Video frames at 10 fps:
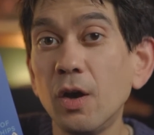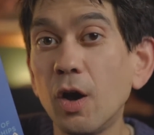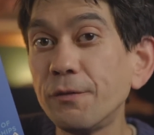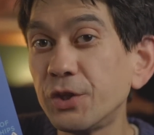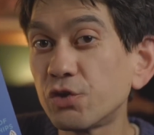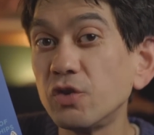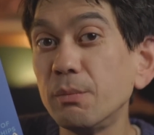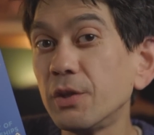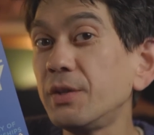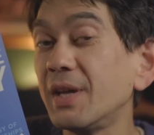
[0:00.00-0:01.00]
of the
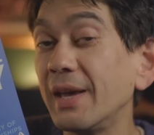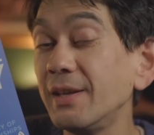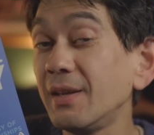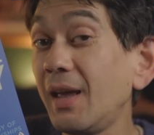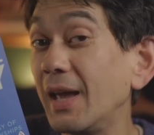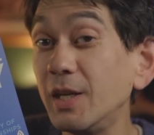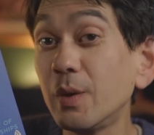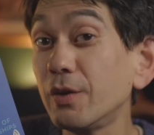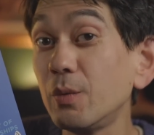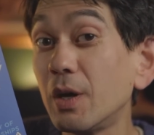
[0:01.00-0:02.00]
stream on the day
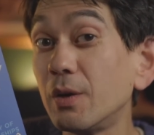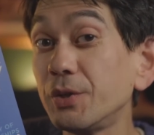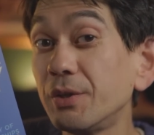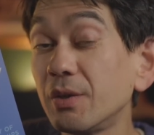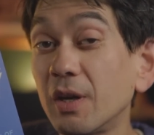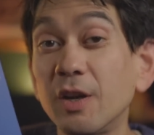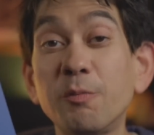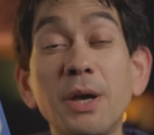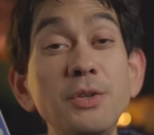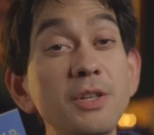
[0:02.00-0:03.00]
anywhere in the world, and
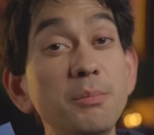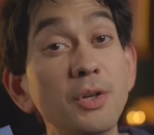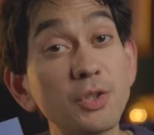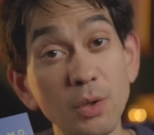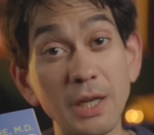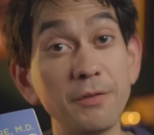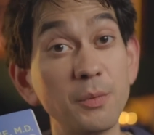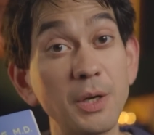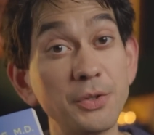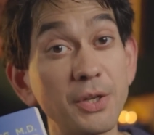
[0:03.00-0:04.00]
I've posted books all over
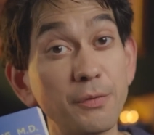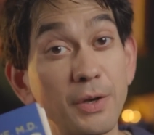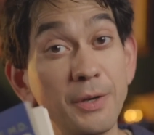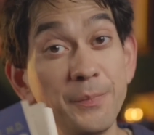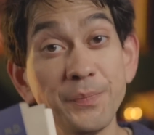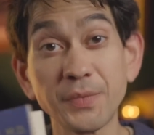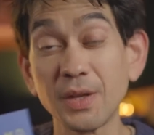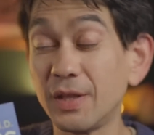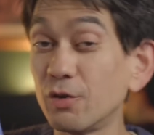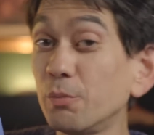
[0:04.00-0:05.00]
the world so far.
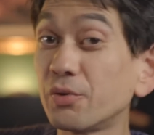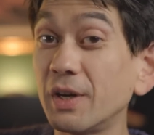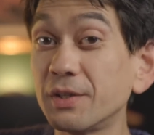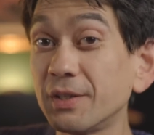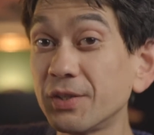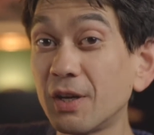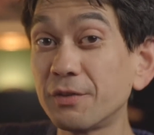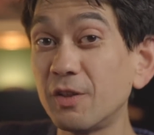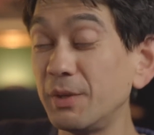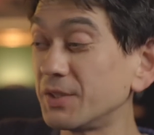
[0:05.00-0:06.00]
They're all priceless
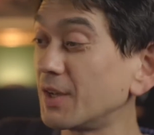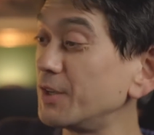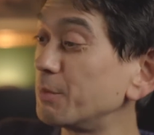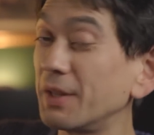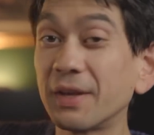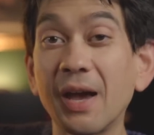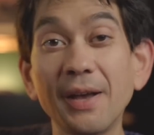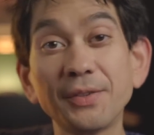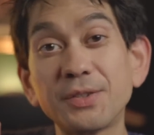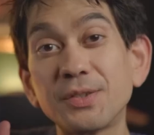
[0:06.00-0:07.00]
after they've been signed by the
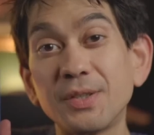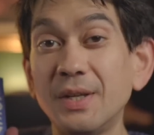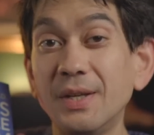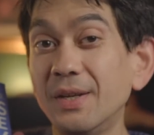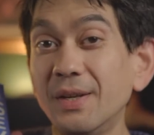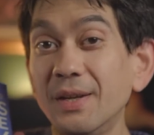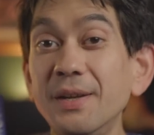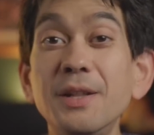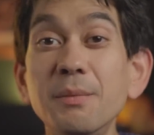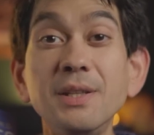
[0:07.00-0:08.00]
cats.
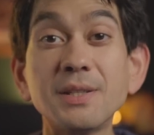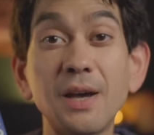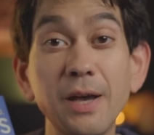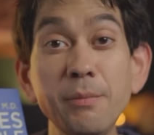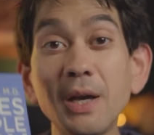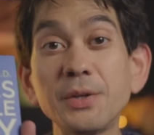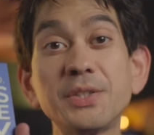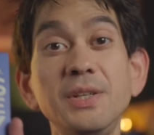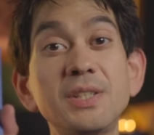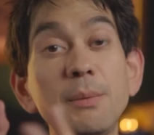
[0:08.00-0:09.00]
And in the meantime, I'll
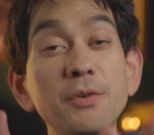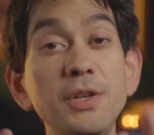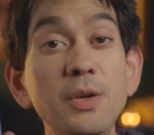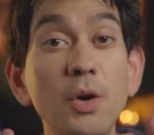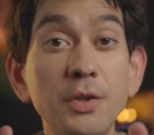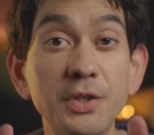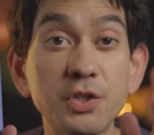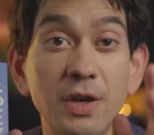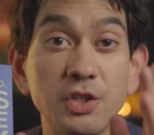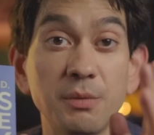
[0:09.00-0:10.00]
see some of you on the
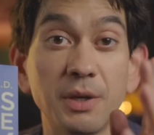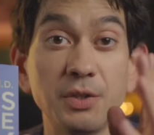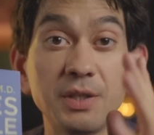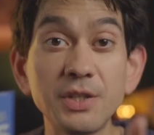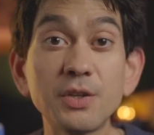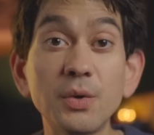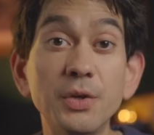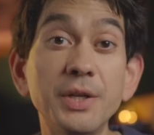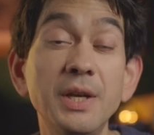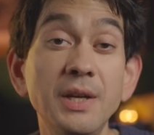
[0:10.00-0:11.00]
Scratching Post
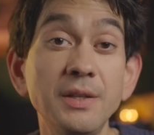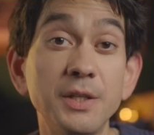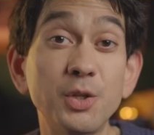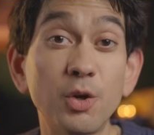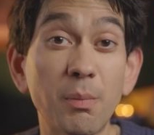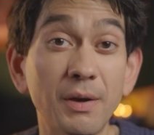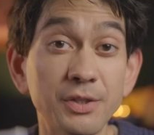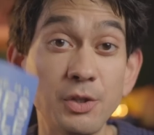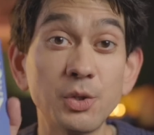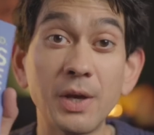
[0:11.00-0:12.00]
Discord to talk
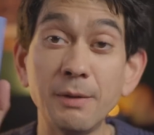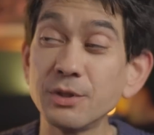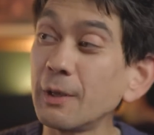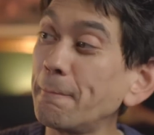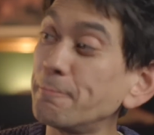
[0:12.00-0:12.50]
about social games